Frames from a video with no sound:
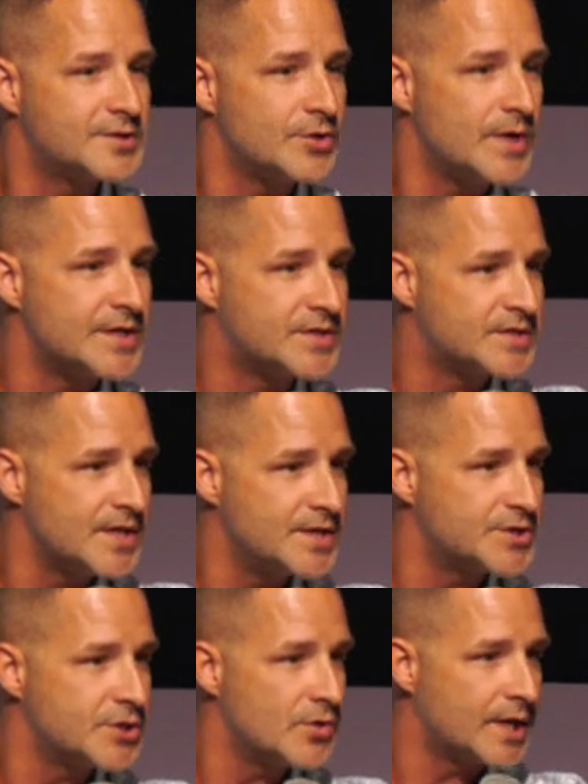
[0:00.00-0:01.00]
you he
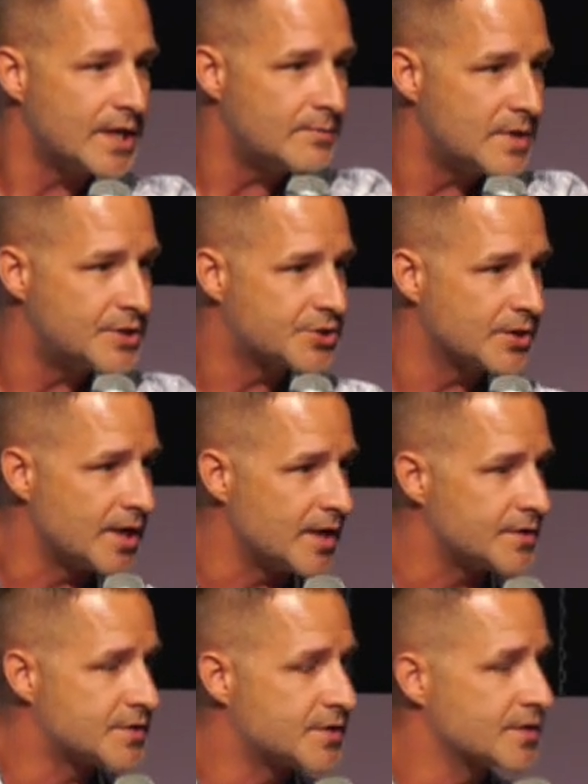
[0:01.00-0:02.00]
sees you and he meets your
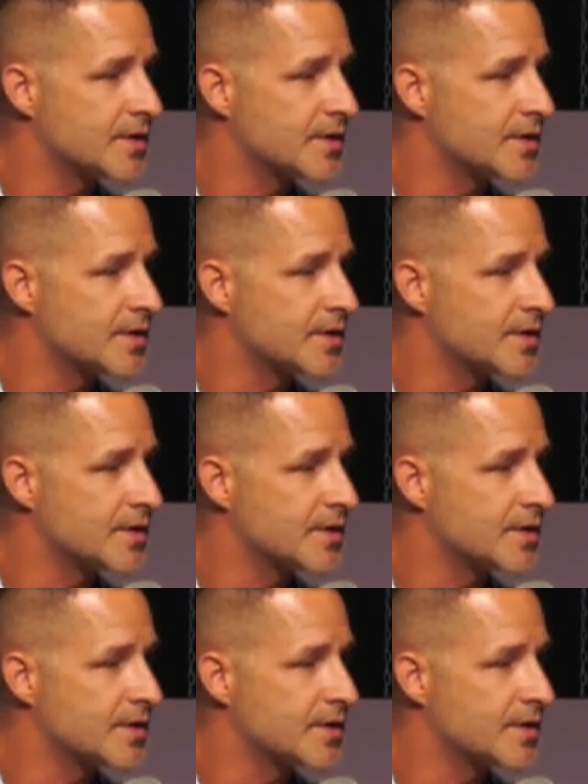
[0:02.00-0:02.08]
needs